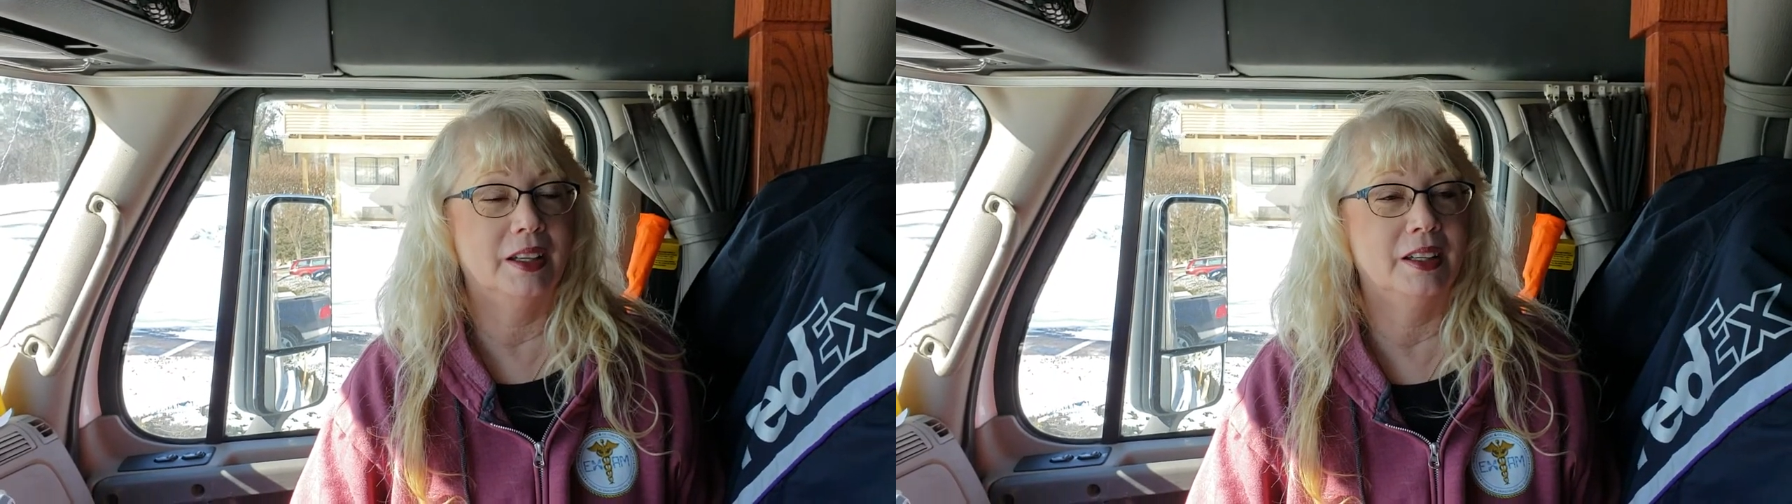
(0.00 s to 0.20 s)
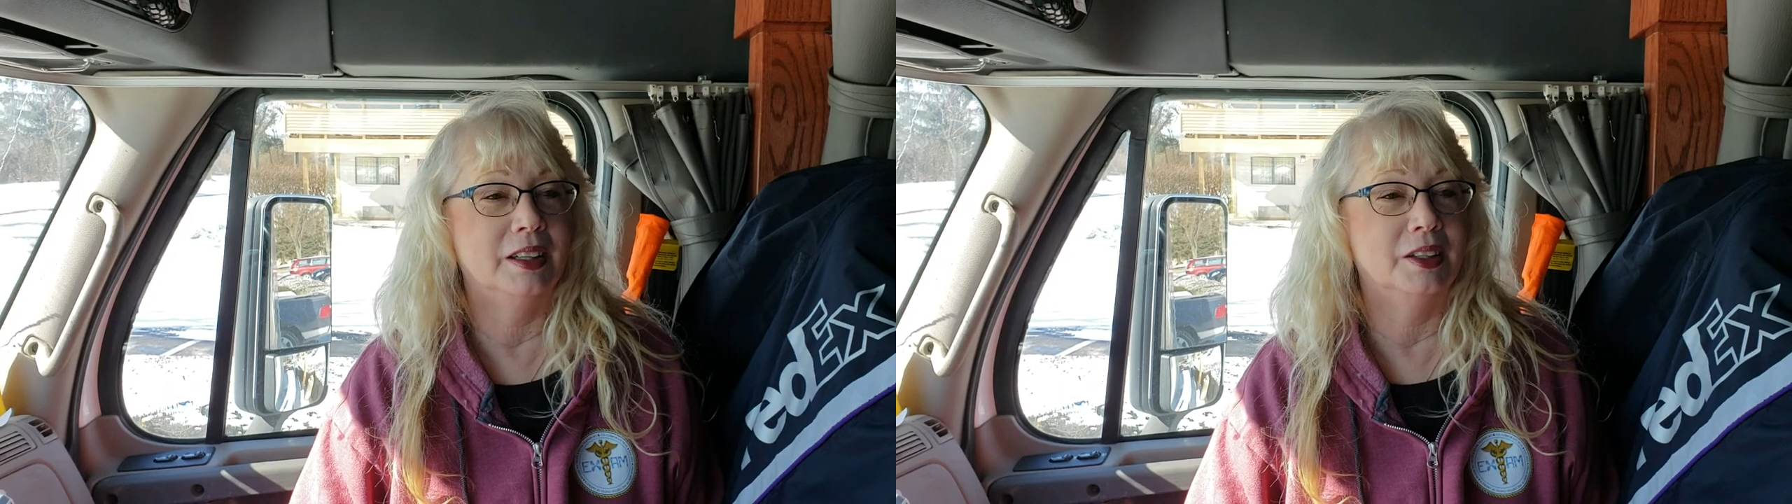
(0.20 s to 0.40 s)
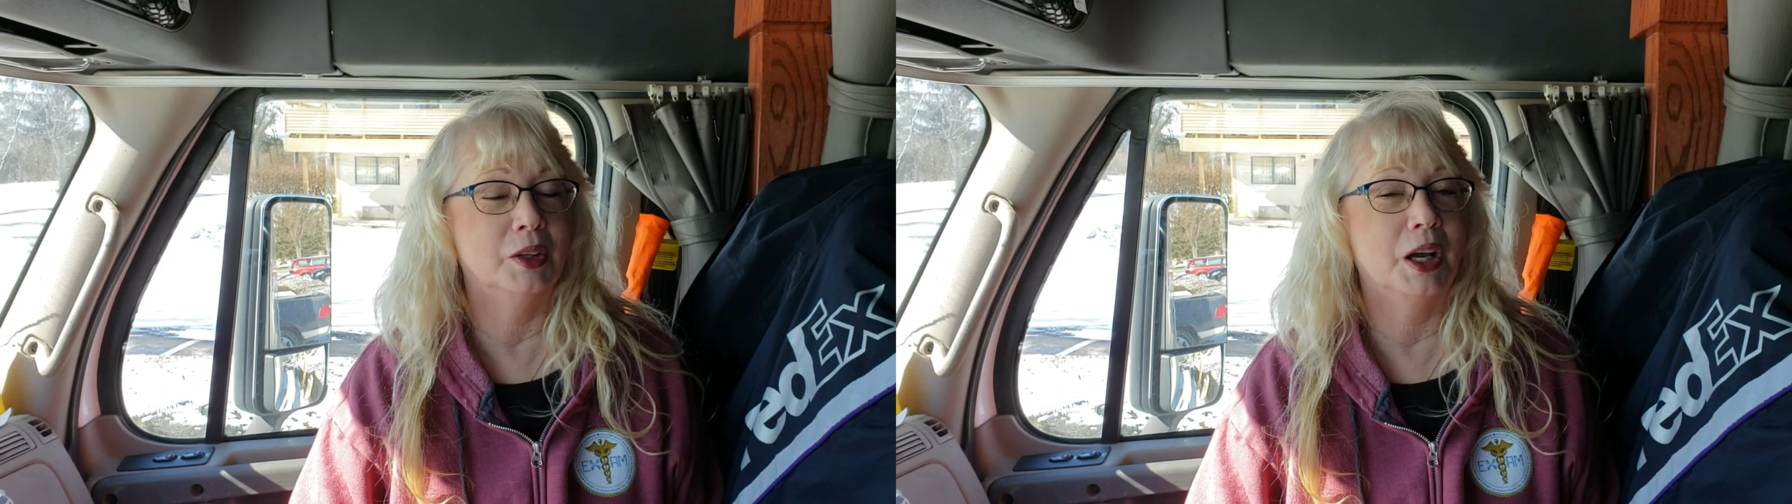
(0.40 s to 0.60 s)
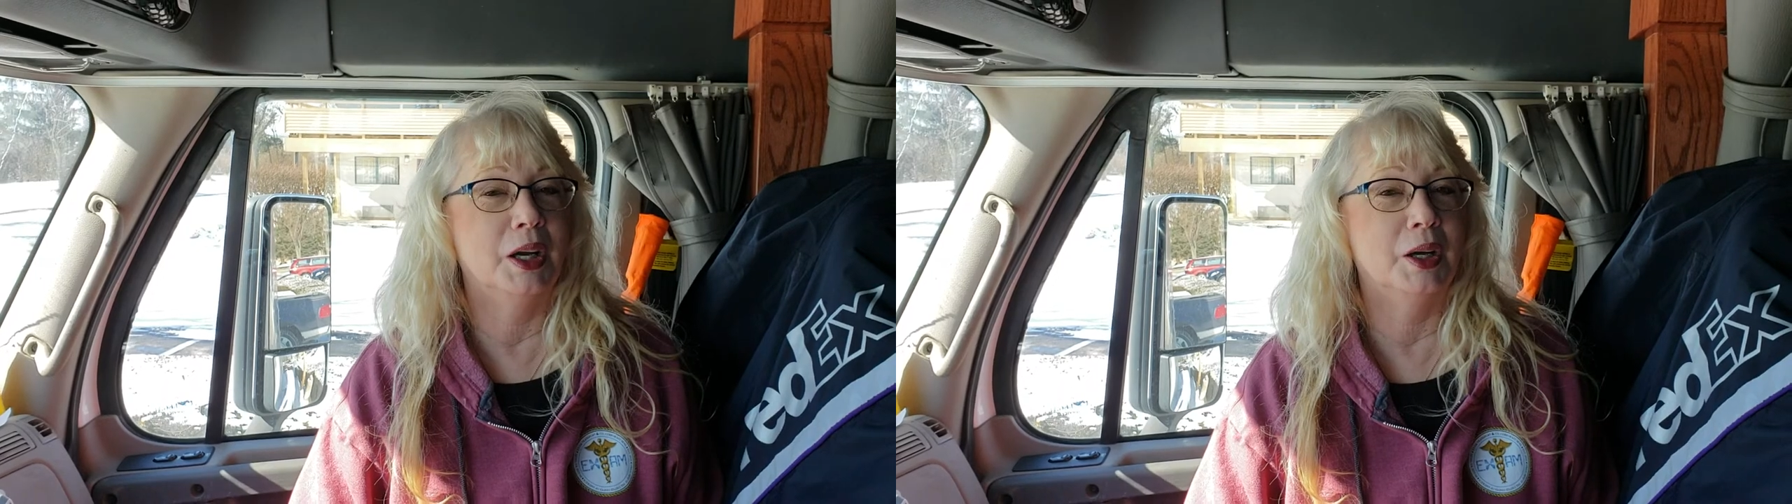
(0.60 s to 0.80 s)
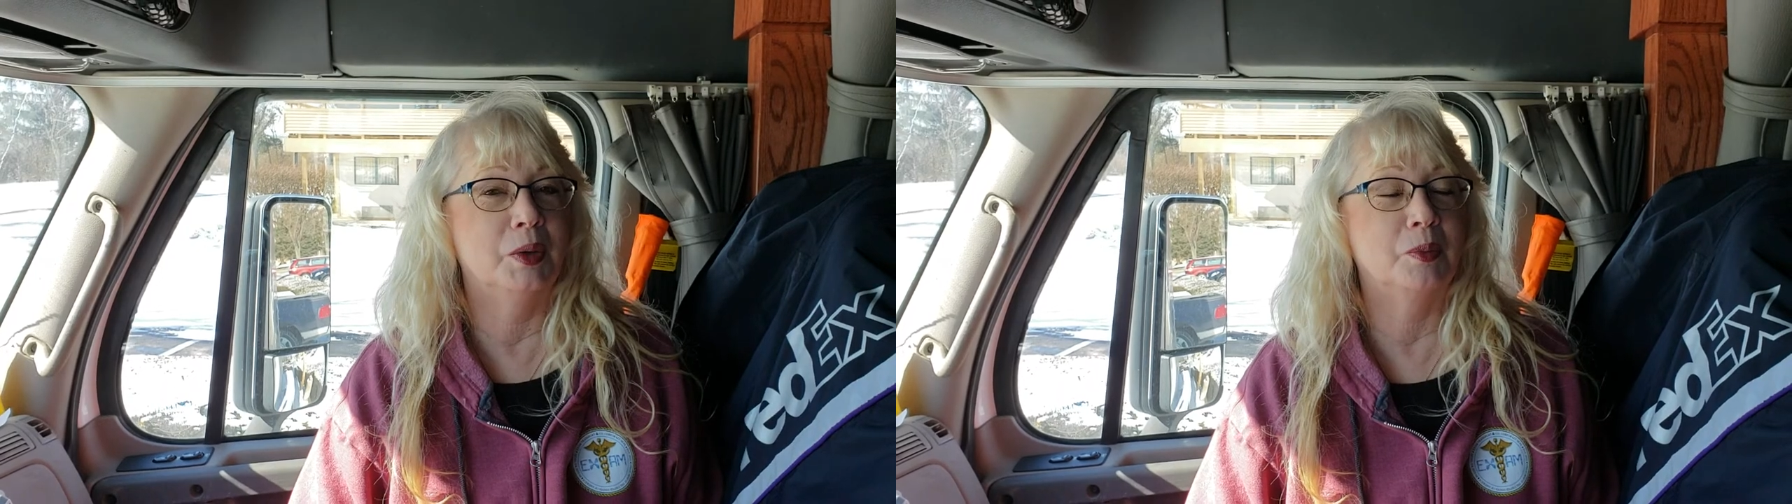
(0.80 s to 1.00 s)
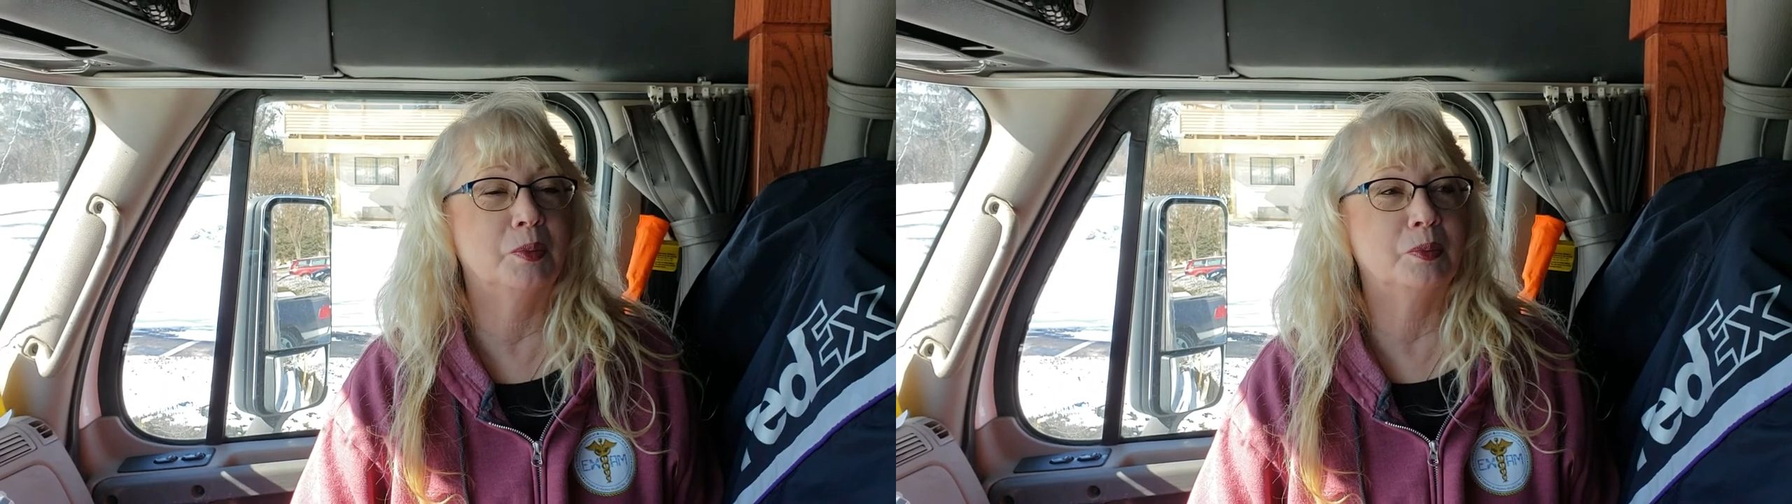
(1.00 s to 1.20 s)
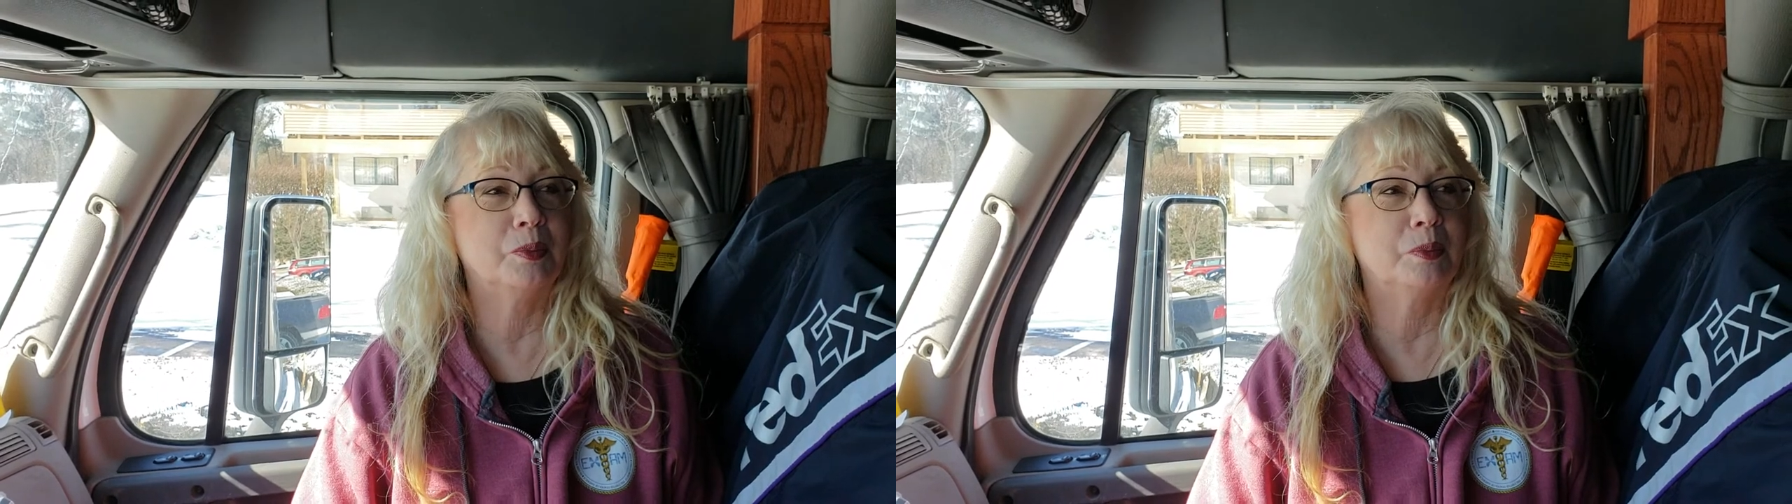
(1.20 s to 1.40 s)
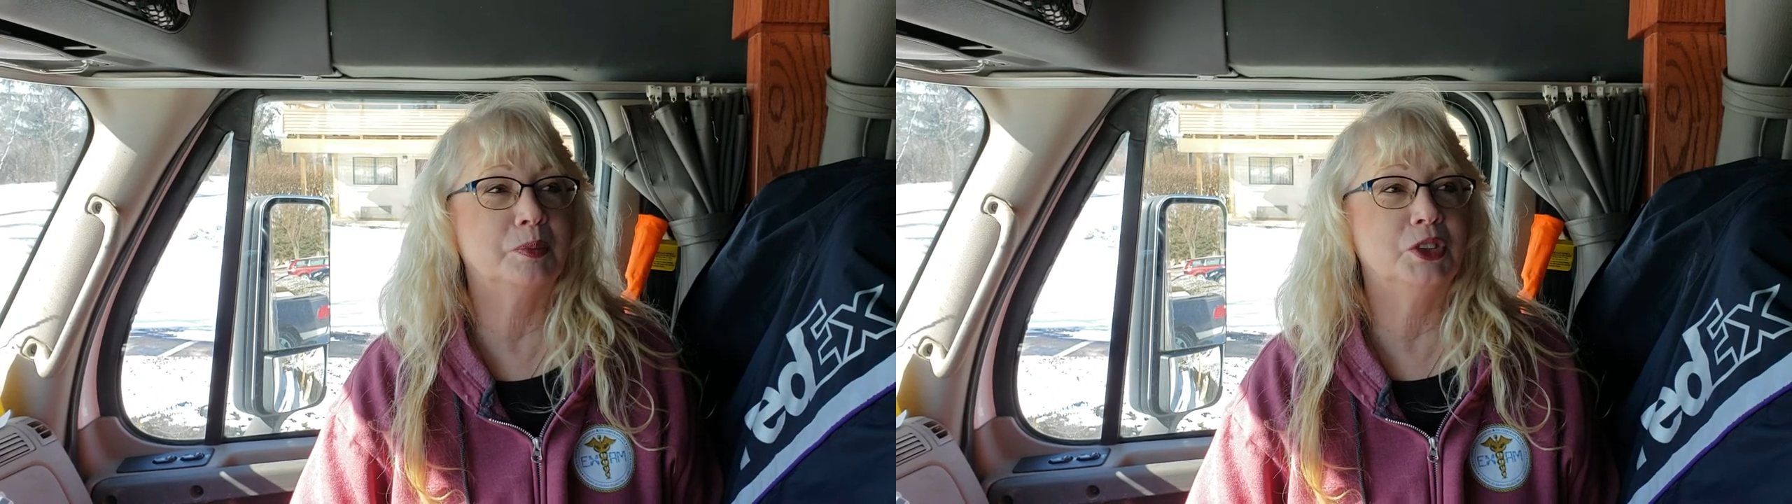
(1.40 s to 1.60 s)

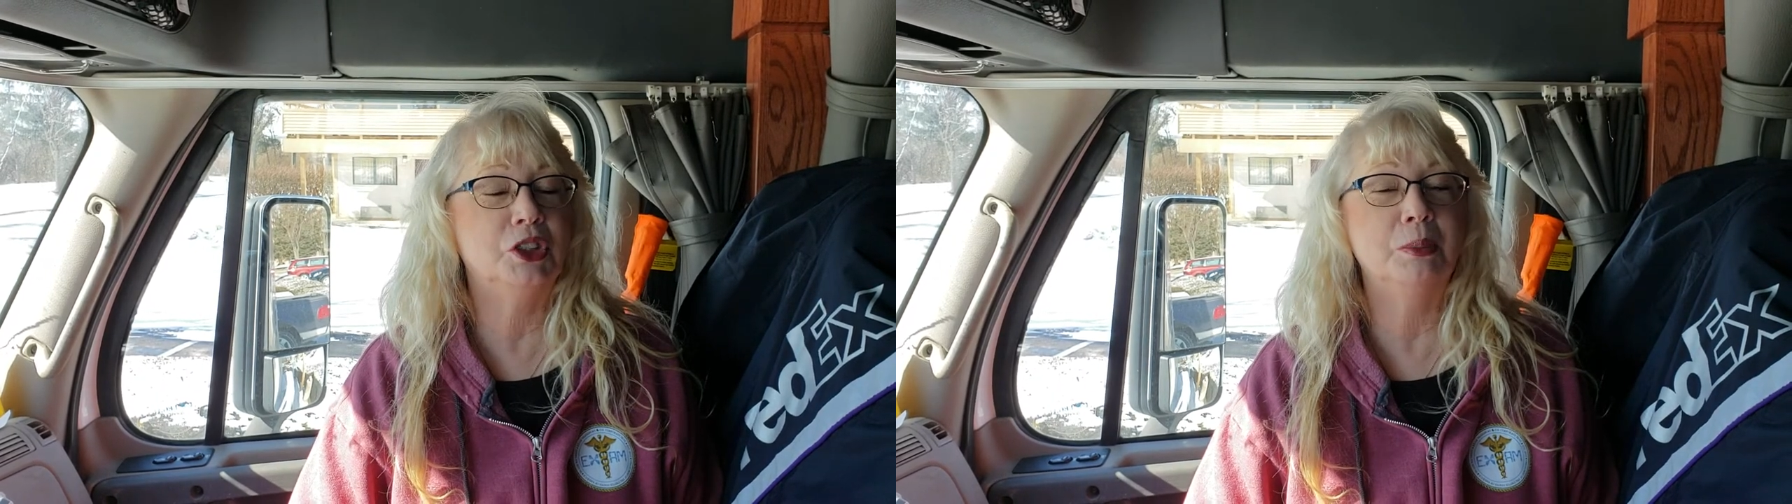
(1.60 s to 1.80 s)
And